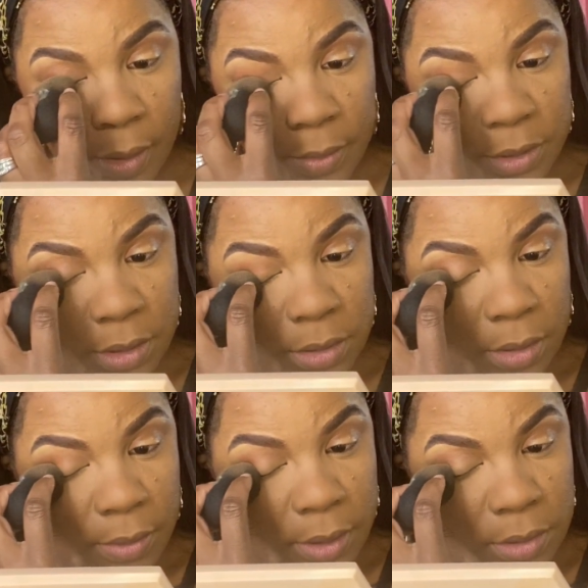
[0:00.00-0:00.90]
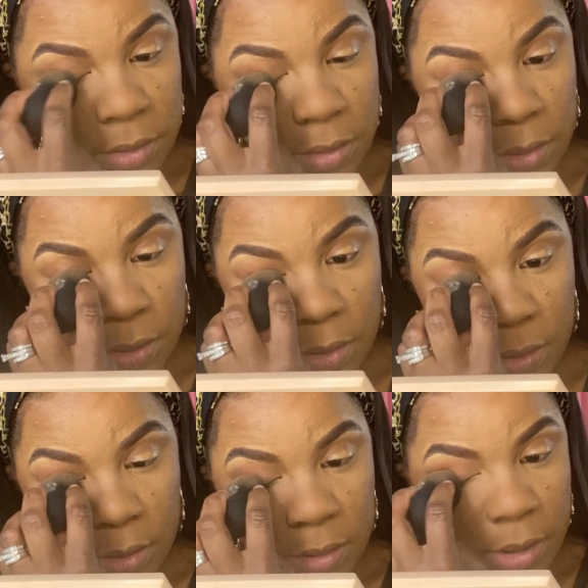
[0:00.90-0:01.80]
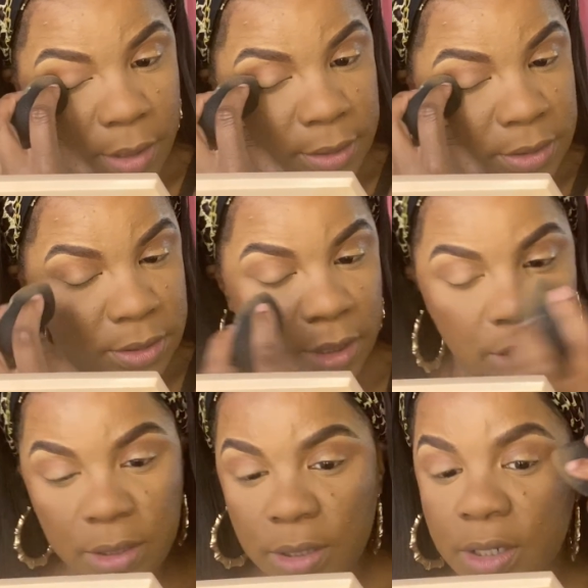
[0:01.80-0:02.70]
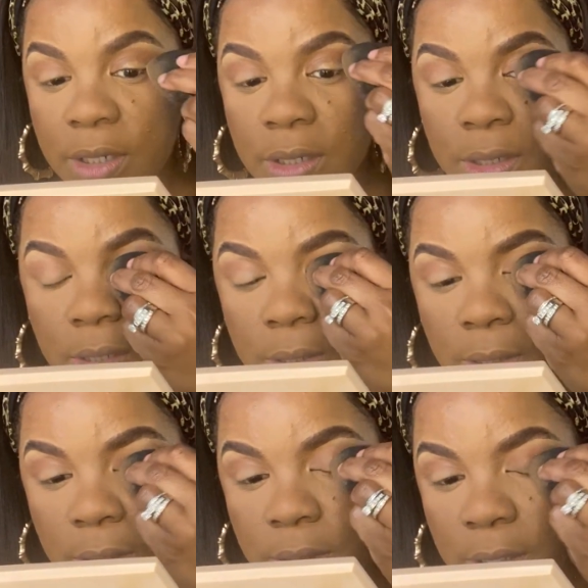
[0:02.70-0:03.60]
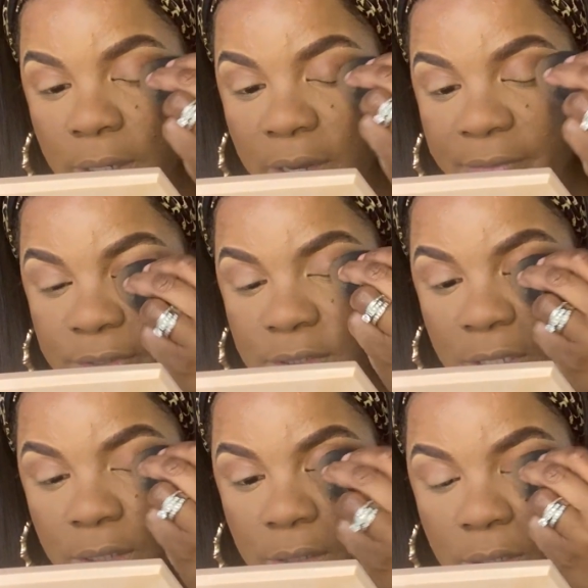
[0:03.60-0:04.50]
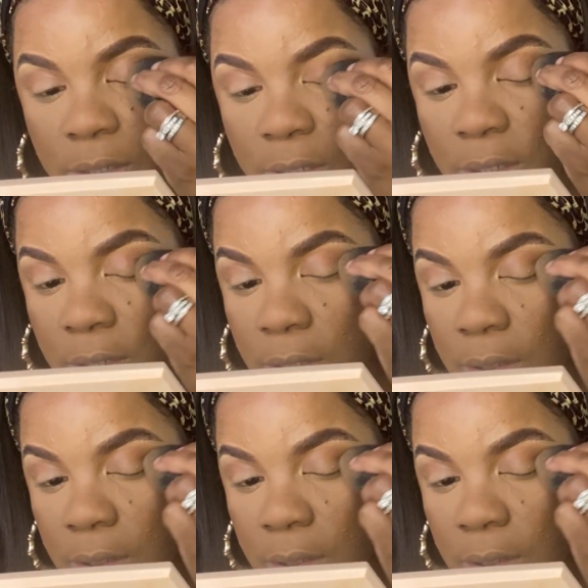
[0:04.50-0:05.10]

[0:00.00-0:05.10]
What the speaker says: I'm just going to kind of set the lid because I never set the lid.